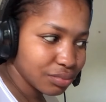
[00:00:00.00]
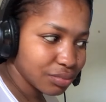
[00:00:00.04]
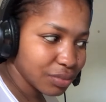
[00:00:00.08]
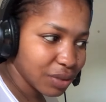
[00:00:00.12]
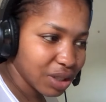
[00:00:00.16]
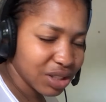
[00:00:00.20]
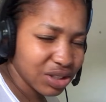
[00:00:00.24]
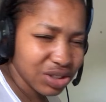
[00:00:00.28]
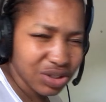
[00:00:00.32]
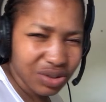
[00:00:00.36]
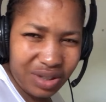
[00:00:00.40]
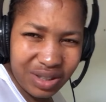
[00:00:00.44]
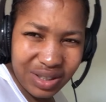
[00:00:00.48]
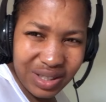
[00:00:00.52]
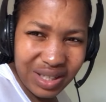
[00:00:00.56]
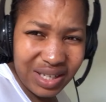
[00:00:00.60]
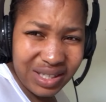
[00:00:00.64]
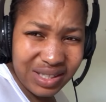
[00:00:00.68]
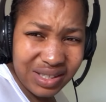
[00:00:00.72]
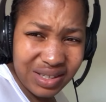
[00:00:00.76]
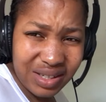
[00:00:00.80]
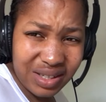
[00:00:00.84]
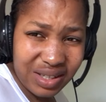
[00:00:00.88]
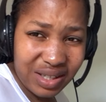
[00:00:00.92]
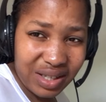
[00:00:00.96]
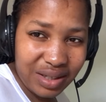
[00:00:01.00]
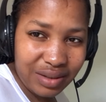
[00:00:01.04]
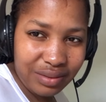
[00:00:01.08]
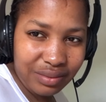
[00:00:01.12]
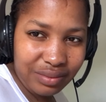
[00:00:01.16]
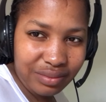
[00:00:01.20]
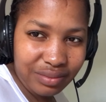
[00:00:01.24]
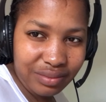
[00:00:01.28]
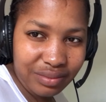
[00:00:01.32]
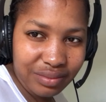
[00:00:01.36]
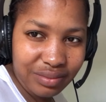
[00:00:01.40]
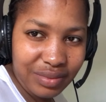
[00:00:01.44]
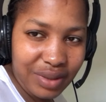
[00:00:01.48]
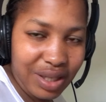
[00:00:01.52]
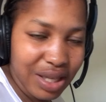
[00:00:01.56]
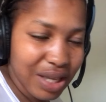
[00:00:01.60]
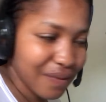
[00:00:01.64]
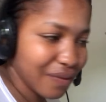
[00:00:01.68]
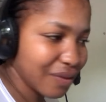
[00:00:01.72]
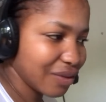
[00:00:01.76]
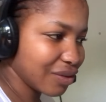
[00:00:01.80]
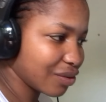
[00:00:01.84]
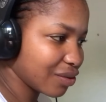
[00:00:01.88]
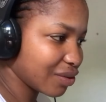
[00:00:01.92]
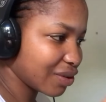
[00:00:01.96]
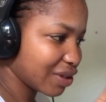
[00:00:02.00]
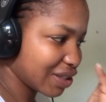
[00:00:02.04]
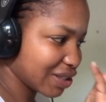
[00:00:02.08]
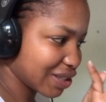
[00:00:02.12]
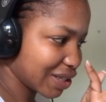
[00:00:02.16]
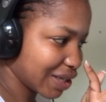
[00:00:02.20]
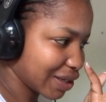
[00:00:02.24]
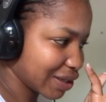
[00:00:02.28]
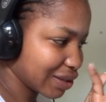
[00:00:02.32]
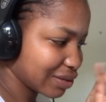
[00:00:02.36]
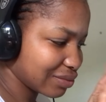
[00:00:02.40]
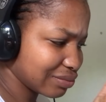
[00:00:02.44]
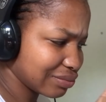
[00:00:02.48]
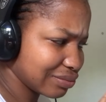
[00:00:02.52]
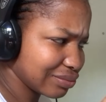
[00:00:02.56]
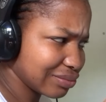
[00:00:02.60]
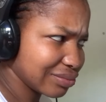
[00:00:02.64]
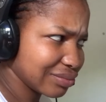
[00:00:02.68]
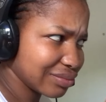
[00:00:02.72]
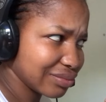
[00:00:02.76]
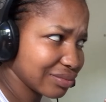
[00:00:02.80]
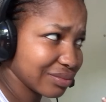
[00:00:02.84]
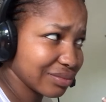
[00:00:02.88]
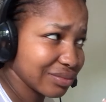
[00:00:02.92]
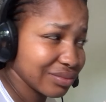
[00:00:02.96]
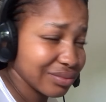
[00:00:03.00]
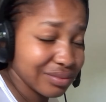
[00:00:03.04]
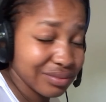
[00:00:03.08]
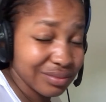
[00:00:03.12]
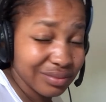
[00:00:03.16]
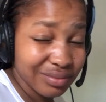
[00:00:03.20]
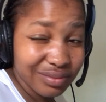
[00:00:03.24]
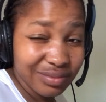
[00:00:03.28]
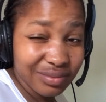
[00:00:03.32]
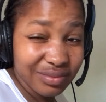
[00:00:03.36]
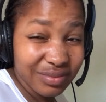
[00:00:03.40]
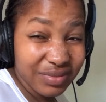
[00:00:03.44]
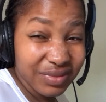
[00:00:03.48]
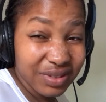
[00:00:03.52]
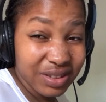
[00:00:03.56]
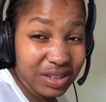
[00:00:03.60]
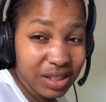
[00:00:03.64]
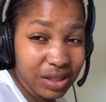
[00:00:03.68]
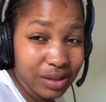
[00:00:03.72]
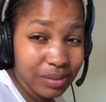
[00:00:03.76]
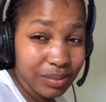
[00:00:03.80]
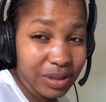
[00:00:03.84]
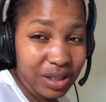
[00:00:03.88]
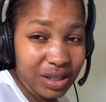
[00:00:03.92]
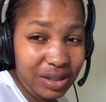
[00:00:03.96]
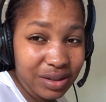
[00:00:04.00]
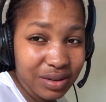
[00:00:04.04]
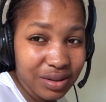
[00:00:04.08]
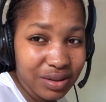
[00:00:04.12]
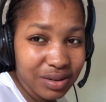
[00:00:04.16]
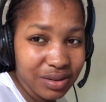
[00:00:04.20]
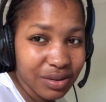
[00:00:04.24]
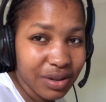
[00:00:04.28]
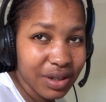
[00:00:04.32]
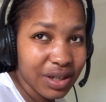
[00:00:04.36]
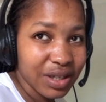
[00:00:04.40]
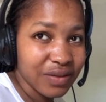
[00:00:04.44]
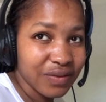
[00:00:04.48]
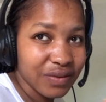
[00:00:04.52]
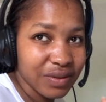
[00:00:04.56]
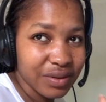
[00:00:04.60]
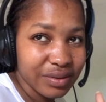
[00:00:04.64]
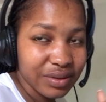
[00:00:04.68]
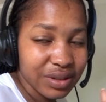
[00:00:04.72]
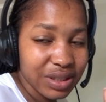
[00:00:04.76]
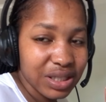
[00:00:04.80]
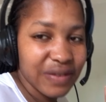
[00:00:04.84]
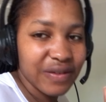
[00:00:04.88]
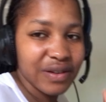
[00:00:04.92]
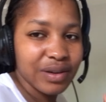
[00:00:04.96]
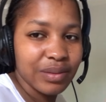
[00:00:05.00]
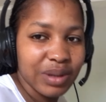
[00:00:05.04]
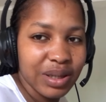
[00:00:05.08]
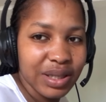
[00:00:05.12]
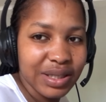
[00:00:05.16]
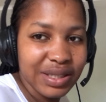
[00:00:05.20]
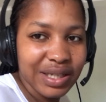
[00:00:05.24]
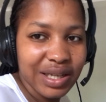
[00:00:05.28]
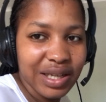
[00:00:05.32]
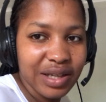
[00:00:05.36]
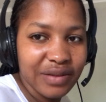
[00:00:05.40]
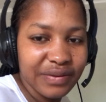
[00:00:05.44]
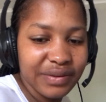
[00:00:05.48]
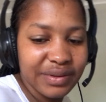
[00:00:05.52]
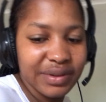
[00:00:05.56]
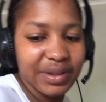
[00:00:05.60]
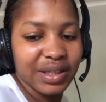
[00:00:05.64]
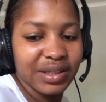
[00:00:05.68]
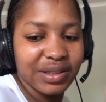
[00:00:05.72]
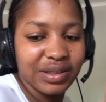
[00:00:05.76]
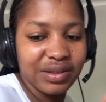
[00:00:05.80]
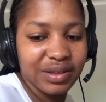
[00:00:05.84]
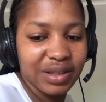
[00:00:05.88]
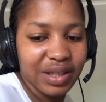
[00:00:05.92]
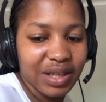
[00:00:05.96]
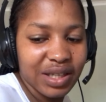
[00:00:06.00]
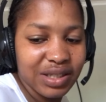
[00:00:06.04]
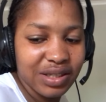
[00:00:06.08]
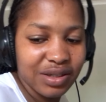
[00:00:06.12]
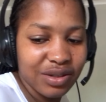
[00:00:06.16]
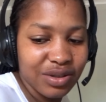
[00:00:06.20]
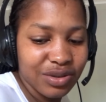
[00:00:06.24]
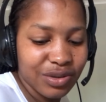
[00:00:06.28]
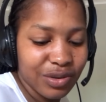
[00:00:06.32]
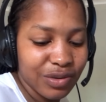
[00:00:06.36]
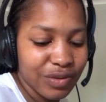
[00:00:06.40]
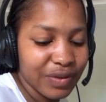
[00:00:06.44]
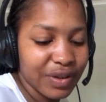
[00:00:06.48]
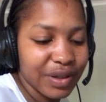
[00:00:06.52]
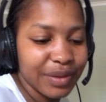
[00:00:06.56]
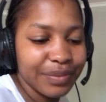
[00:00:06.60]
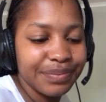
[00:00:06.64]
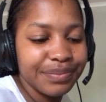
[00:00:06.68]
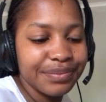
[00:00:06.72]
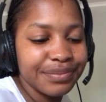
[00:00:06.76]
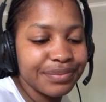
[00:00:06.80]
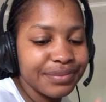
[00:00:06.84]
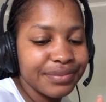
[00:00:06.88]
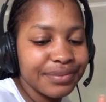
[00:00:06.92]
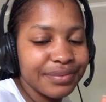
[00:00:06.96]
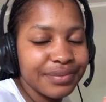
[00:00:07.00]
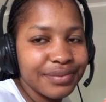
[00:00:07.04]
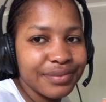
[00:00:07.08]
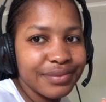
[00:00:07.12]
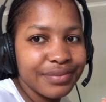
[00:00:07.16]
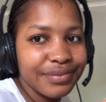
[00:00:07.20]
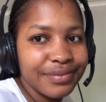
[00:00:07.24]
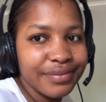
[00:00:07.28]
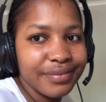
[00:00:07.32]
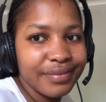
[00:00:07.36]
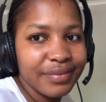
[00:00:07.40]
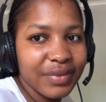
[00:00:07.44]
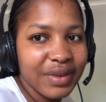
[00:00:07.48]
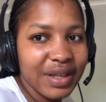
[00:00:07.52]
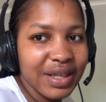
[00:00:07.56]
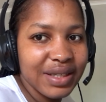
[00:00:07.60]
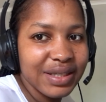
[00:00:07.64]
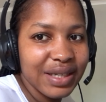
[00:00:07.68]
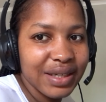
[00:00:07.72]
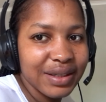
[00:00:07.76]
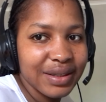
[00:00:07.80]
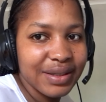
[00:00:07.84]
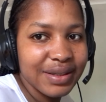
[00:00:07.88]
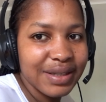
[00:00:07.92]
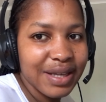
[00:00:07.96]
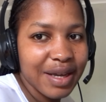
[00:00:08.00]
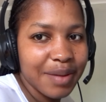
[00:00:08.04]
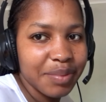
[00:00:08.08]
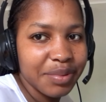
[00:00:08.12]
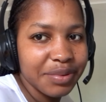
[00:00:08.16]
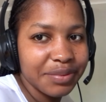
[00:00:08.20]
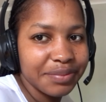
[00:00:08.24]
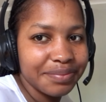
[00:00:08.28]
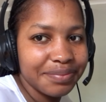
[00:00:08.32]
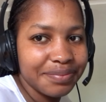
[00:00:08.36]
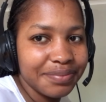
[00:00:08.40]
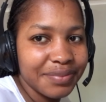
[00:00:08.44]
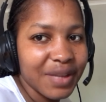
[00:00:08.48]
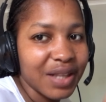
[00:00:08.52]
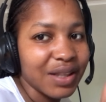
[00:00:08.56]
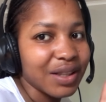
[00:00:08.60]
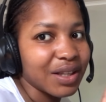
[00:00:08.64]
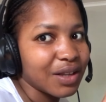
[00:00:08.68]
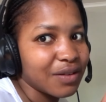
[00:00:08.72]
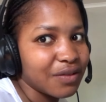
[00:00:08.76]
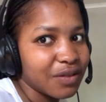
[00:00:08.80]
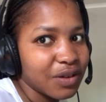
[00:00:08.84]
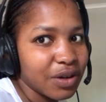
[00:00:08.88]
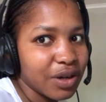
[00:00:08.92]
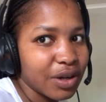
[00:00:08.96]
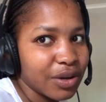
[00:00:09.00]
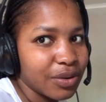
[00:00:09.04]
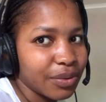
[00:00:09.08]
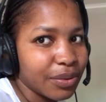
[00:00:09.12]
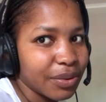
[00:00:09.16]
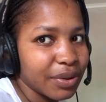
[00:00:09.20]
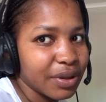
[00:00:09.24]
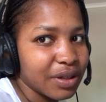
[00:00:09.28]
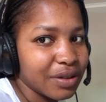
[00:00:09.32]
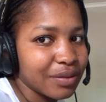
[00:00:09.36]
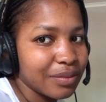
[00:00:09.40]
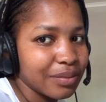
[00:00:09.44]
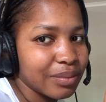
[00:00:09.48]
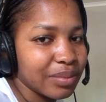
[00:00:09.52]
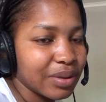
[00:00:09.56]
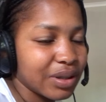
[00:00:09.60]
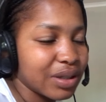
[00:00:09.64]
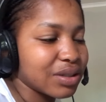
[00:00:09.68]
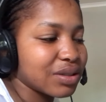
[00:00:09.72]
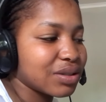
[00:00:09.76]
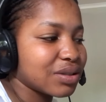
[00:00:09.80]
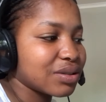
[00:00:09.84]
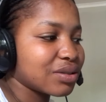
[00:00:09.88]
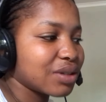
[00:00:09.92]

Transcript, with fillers: and join the lesson again even though there's like 10 minutes not even 7 minutes left until the lesson is over things like this happen and they're very annoying but